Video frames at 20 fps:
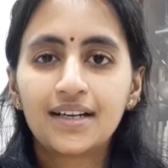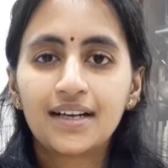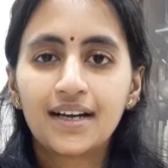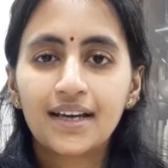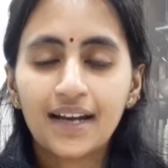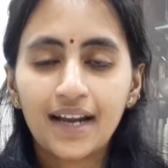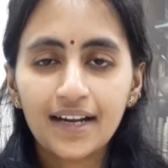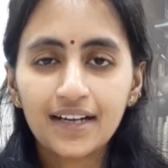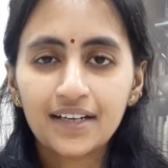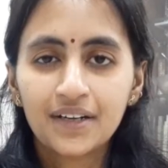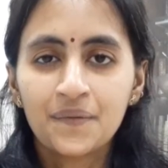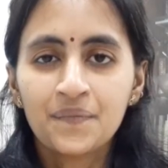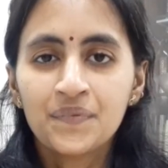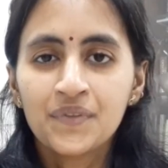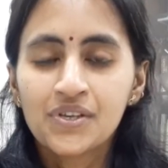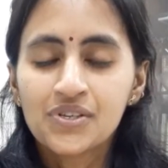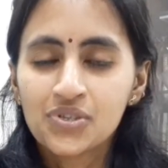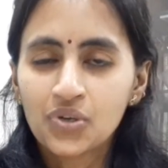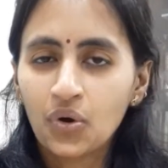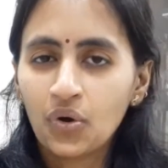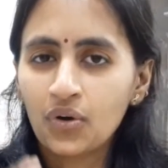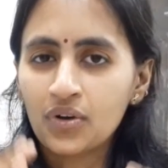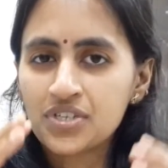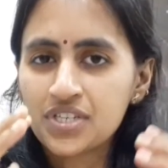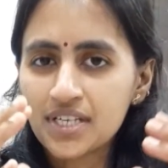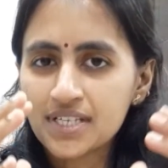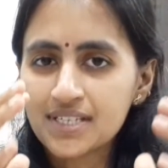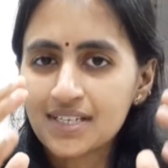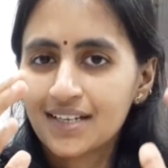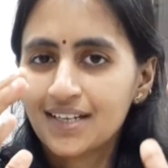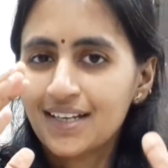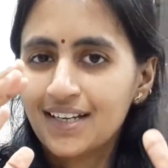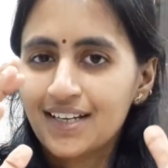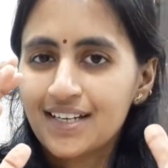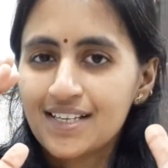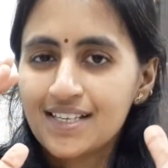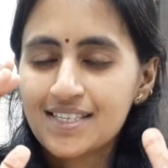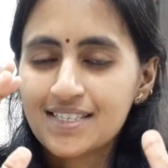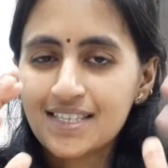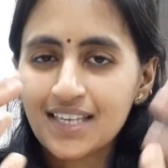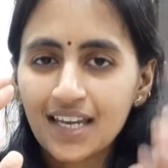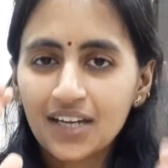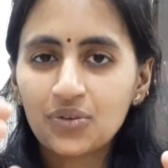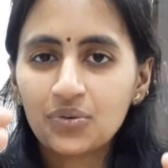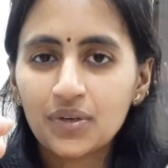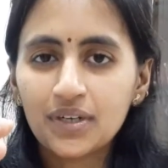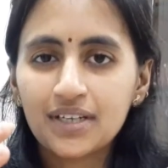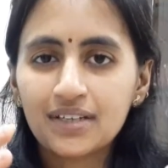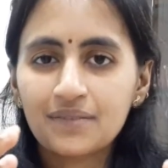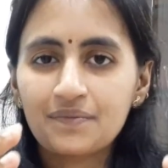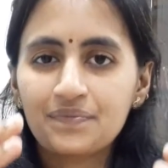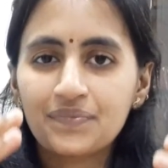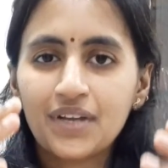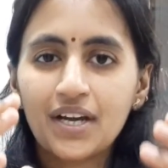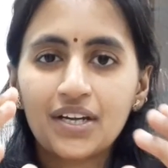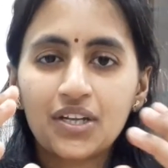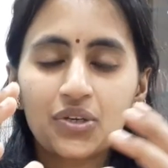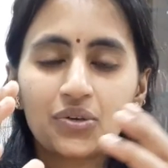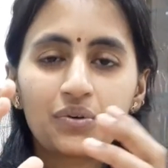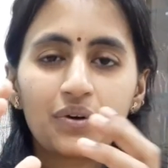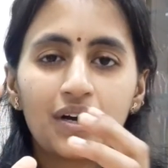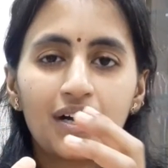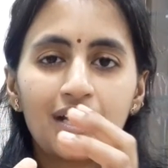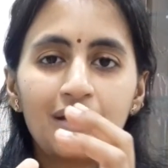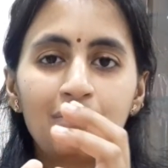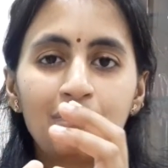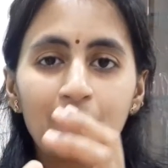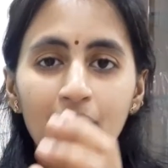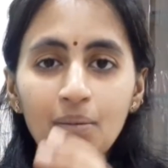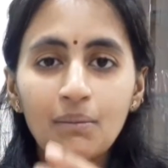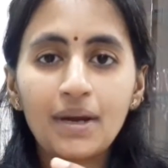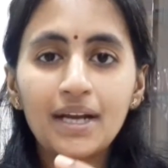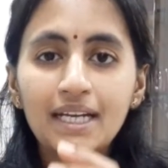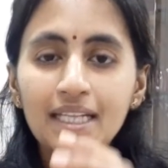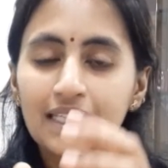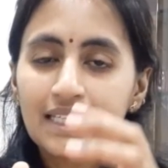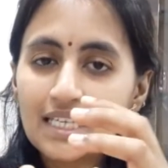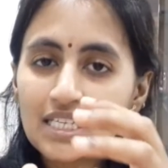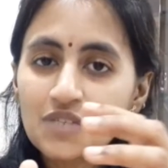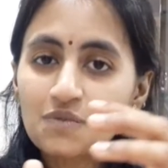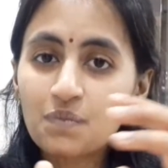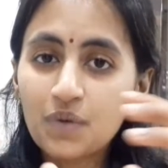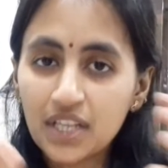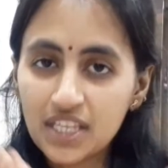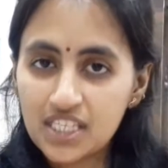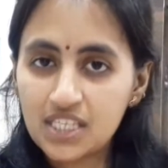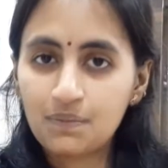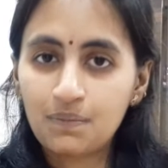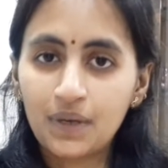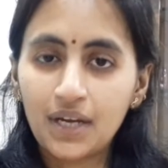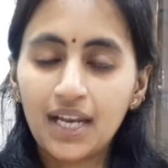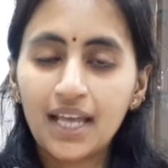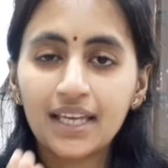right? So just see to it that you implement this principle.